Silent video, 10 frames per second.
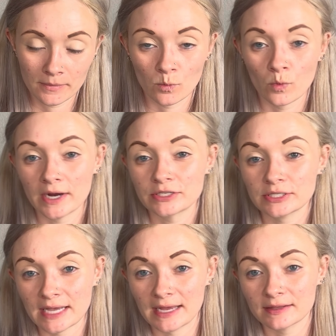where I just
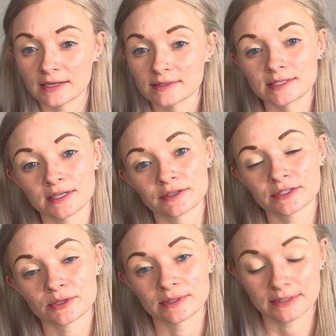added the concealer
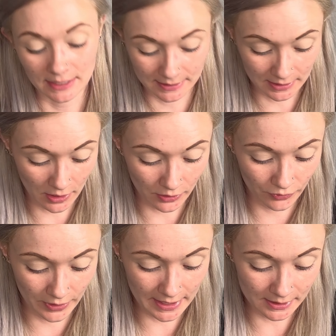so it does not
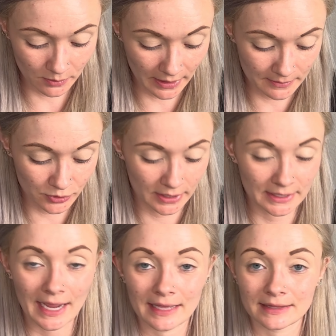crease when I'm trying
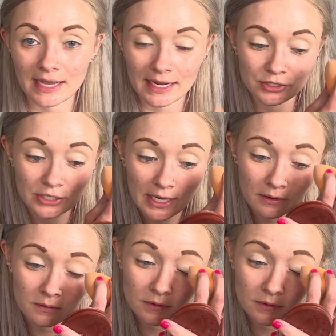to add the eyeshadow.